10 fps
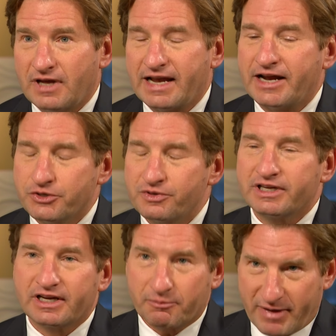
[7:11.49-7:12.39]
and I do
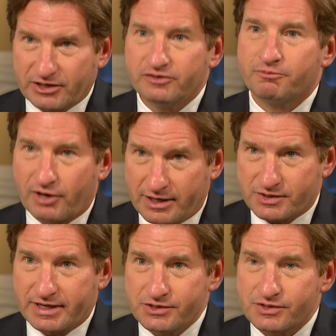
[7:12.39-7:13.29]
think a competitive
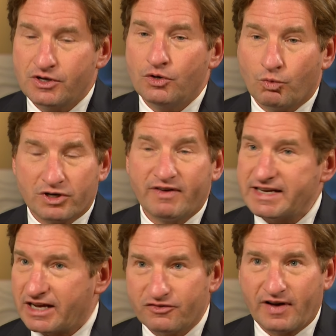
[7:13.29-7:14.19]
process would have
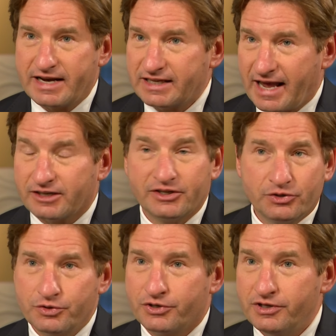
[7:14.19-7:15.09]
identified a candidate
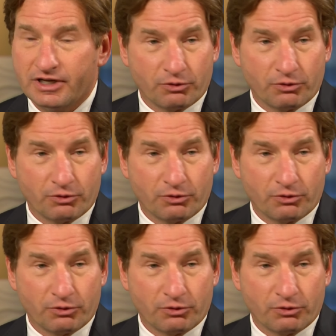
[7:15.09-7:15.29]
who could,